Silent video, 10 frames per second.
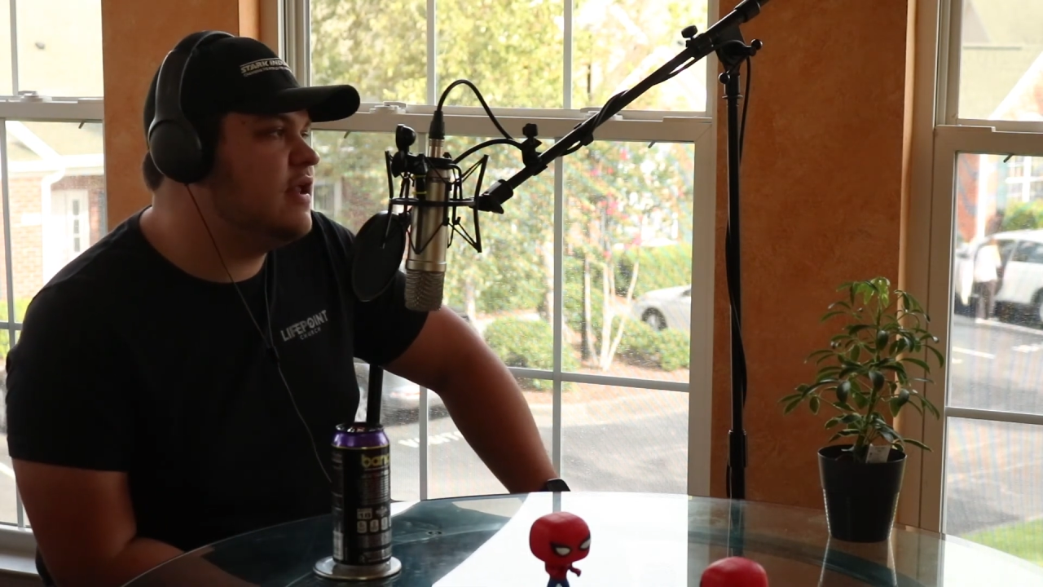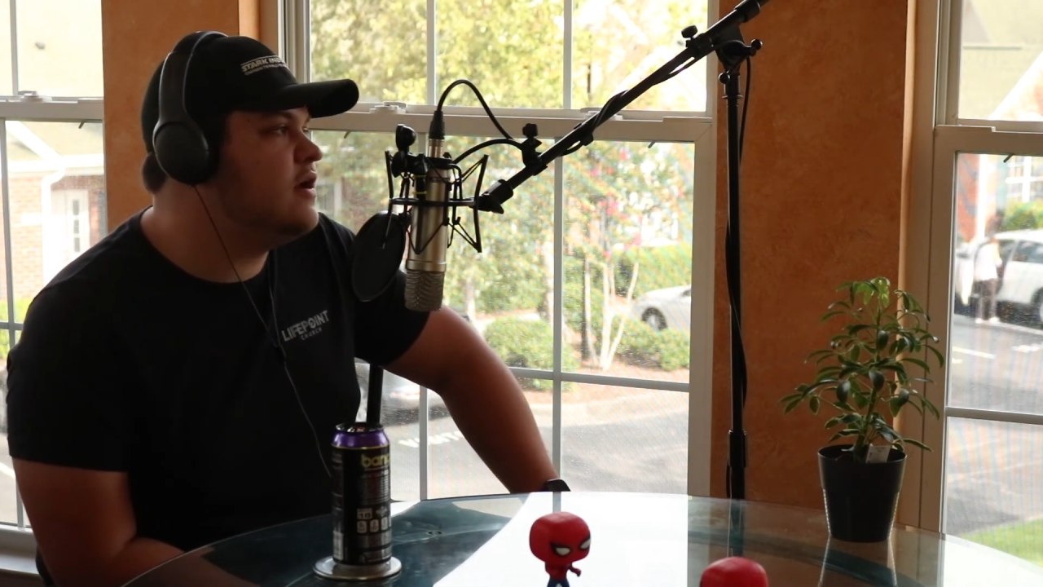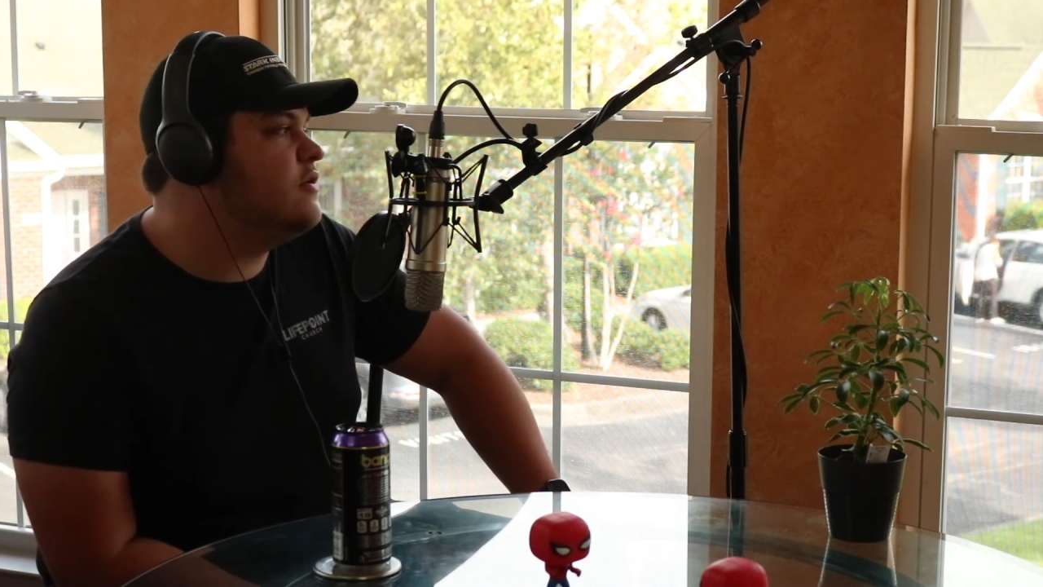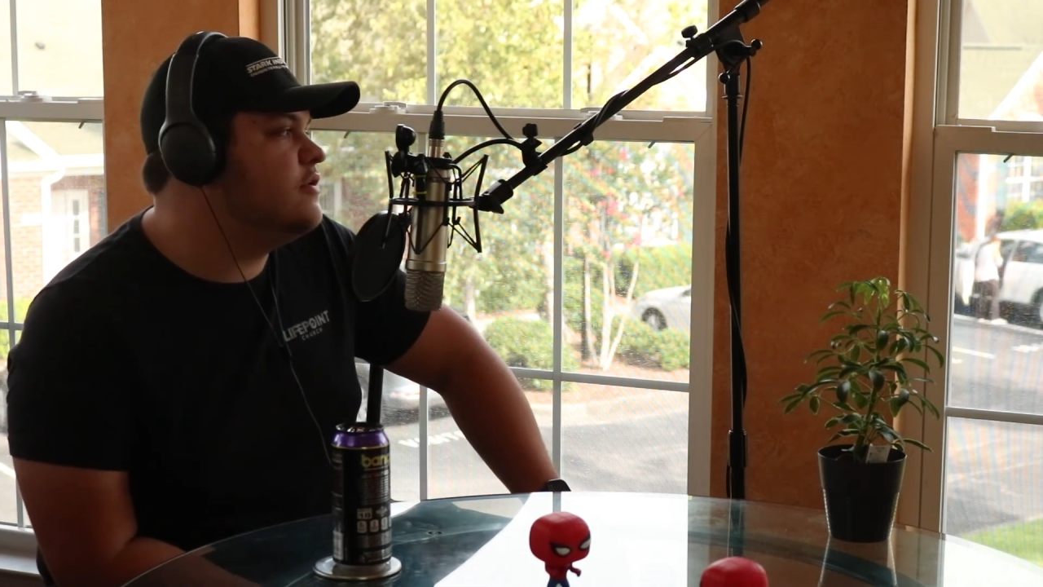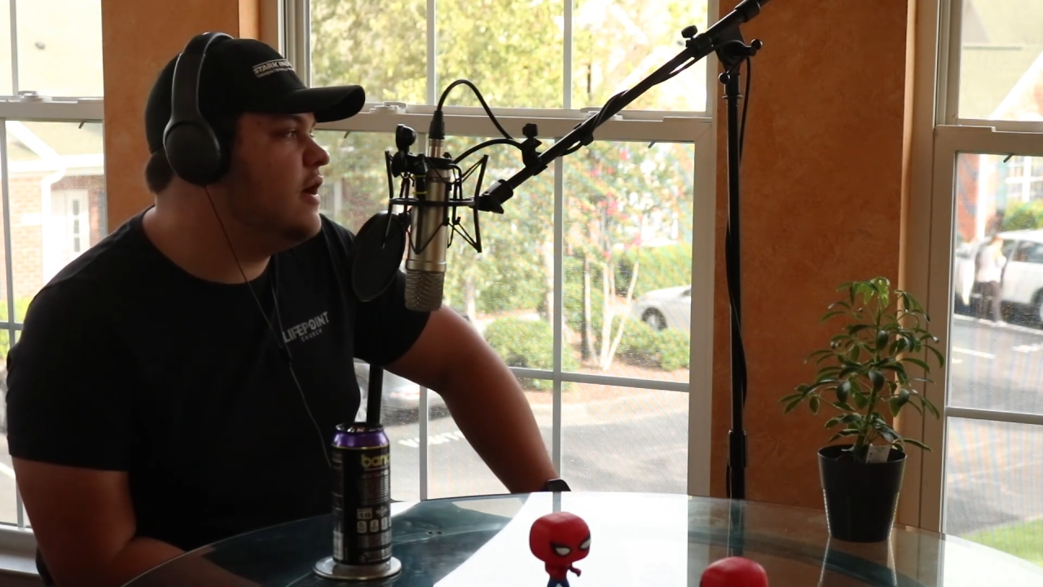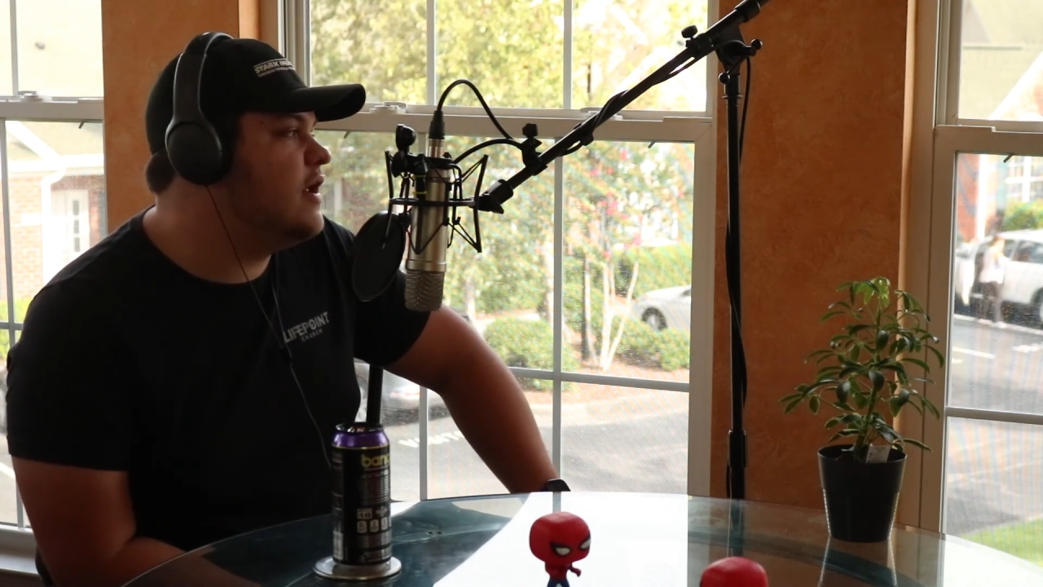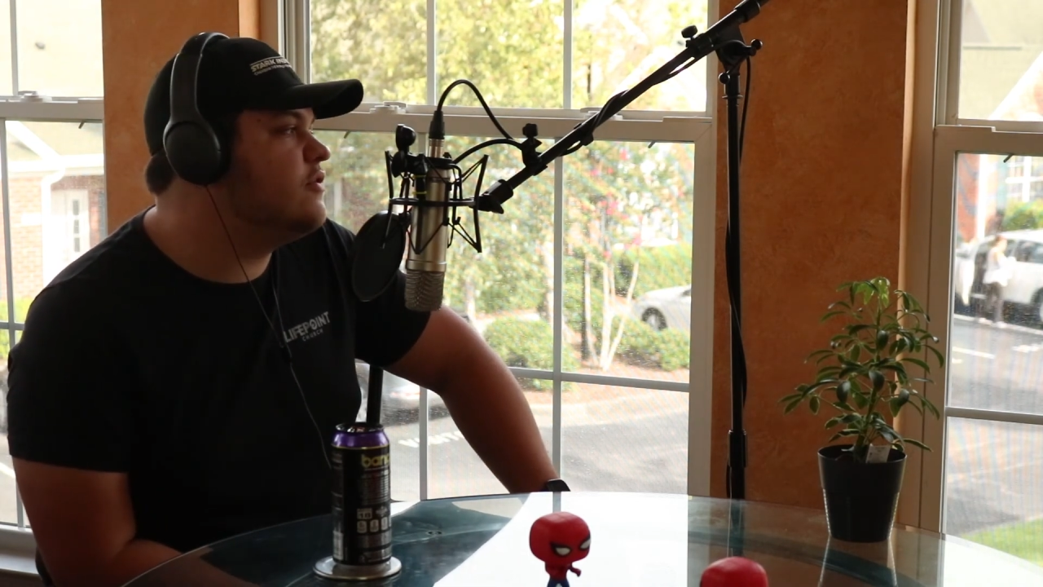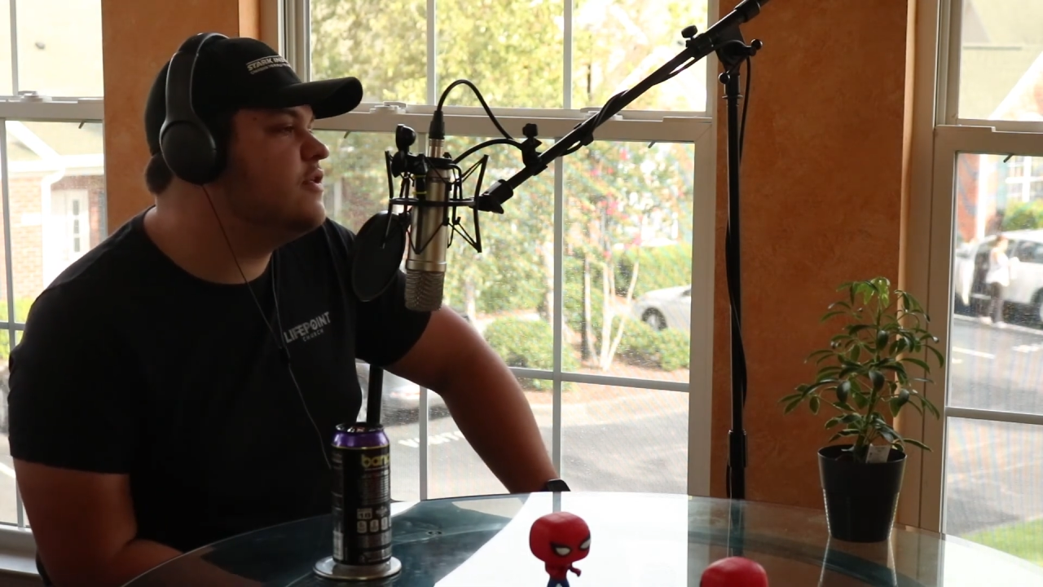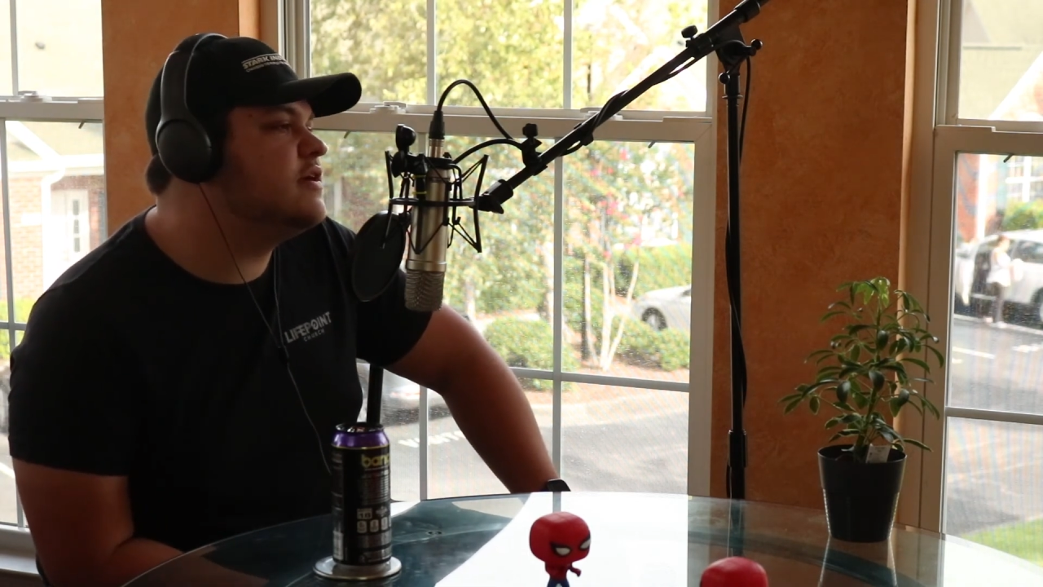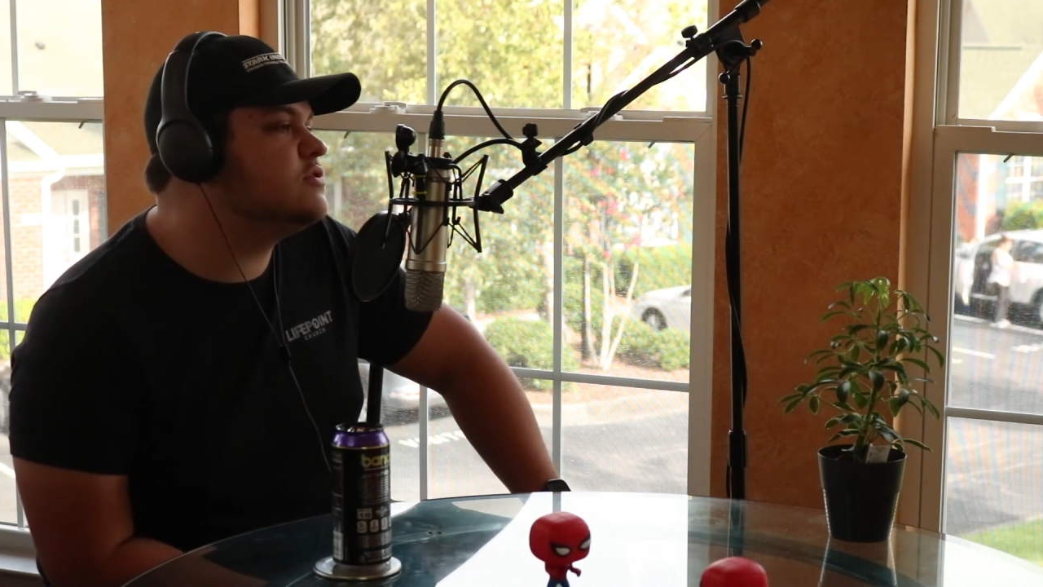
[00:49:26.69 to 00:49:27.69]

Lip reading: And I don't think